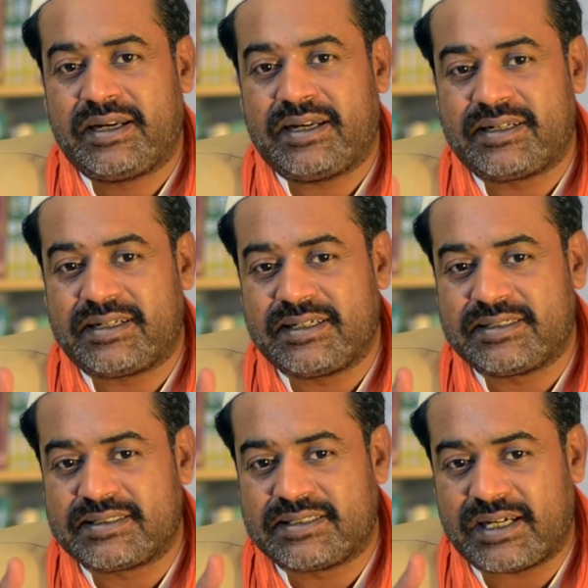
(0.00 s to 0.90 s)
It
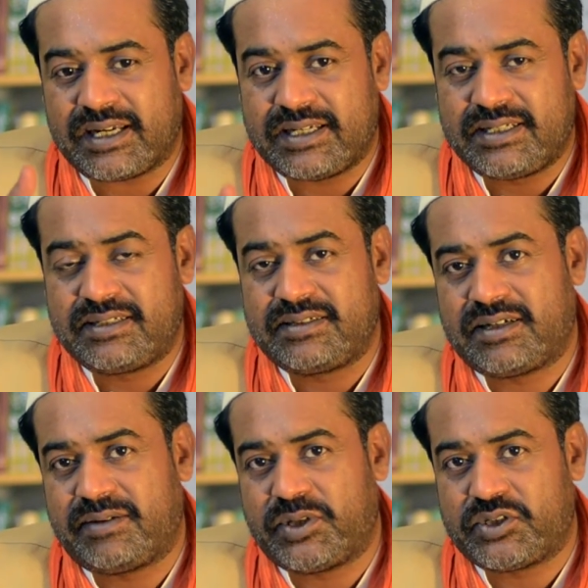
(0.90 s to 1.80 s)
is the inner
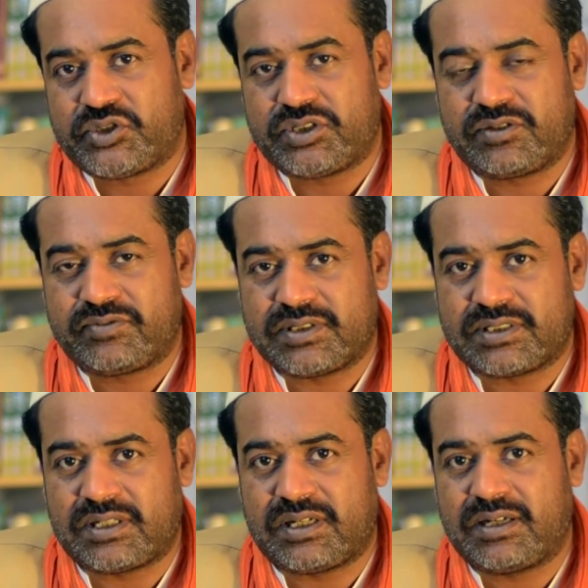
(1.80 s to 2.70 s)
dimension of
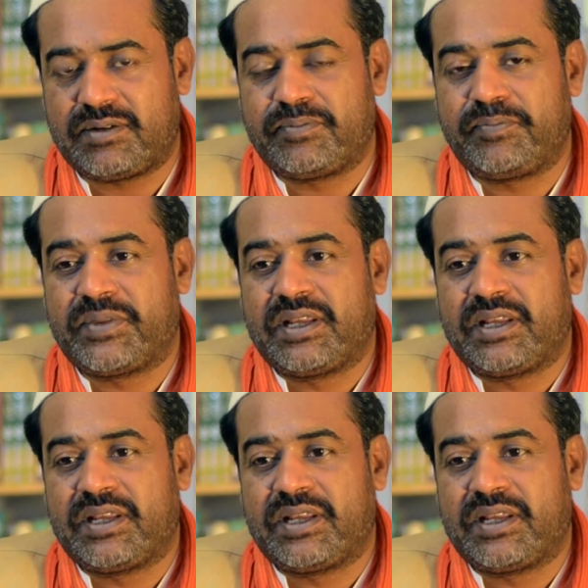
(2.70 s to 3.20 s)
Islam.